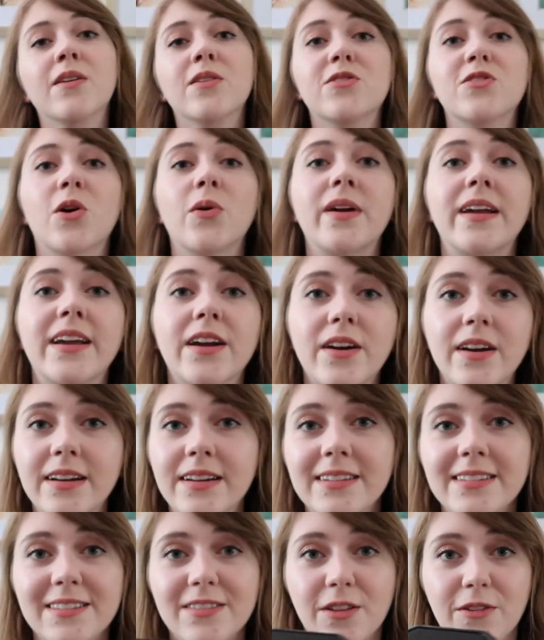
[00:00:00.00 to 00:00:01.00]
So here
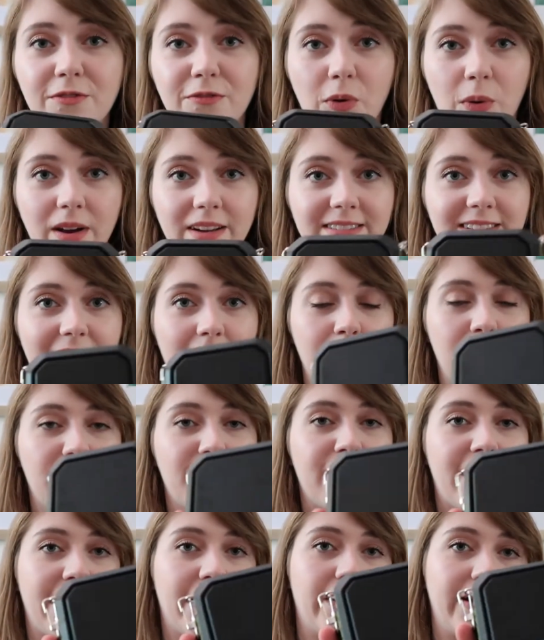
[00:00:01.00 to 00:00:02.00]
is the voice
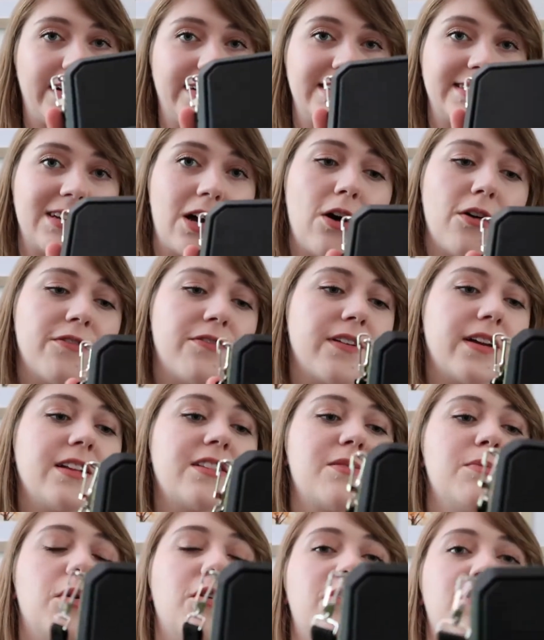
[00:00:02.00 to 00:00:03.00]
amplifier itself.
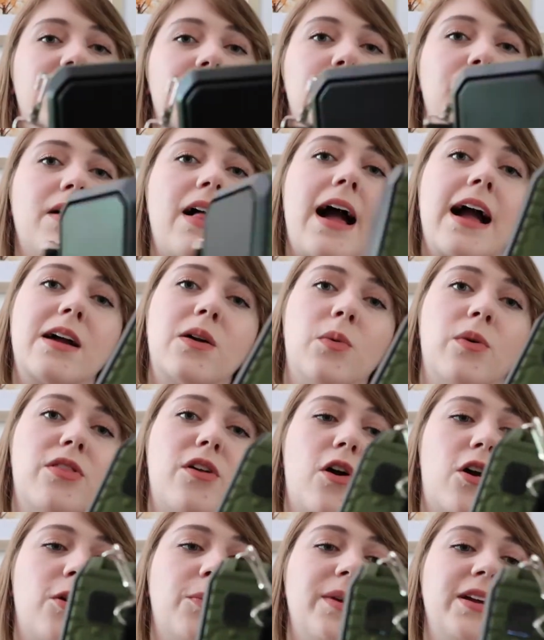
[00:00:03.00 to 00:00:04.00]
It's mostly black with
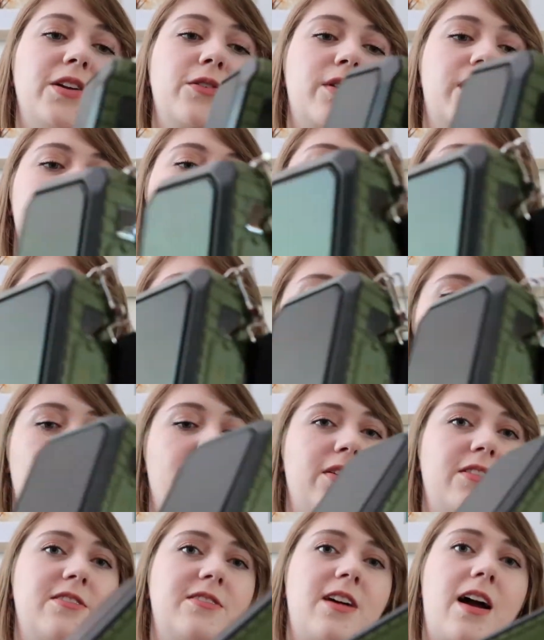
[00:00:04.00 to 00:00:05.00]
army green all around
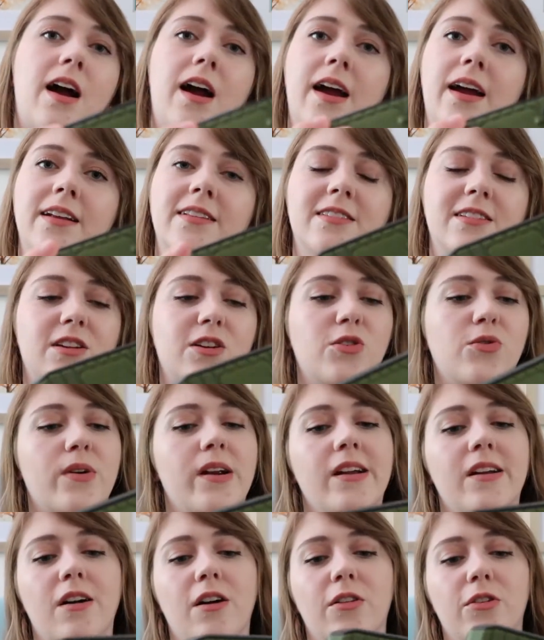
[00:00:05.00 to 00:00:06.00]
the sides.
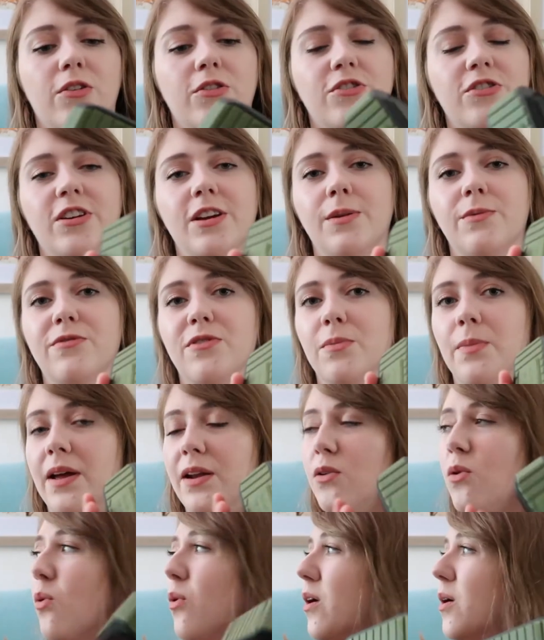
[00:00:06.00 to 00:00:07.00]
Great color scheme for
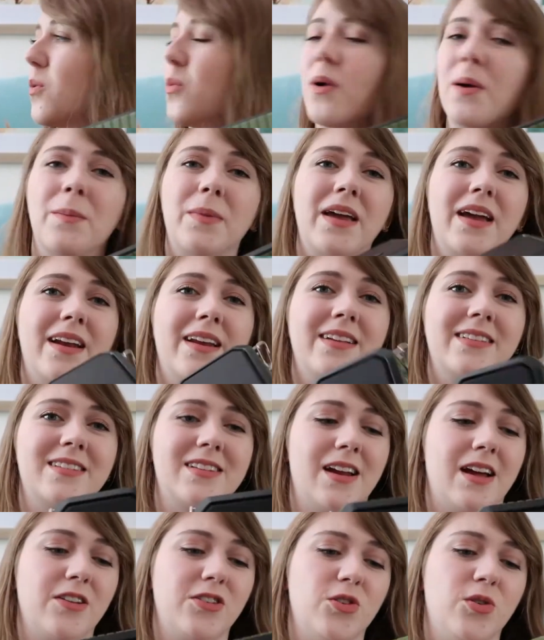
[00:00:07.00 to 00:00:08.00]
men or women. It's
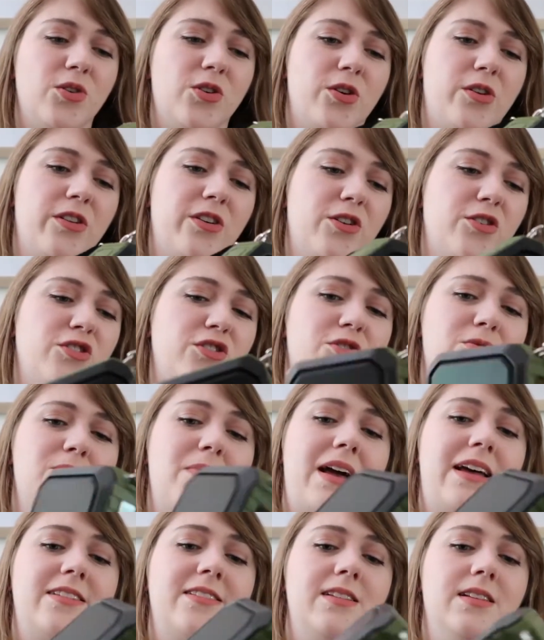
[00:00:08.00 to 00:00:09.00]
not too girly or too
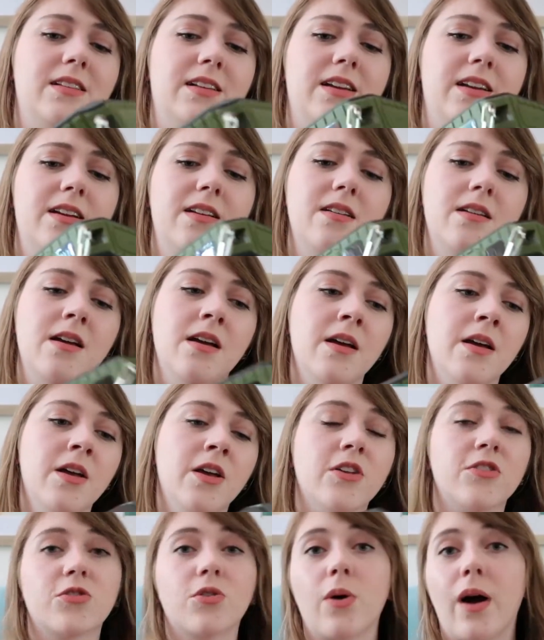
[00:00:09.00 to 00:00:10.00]
masculine.
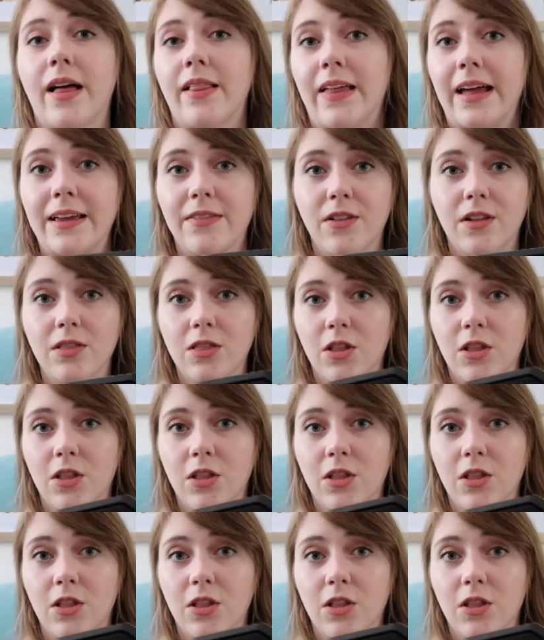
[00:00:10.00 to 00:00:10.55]
So I like the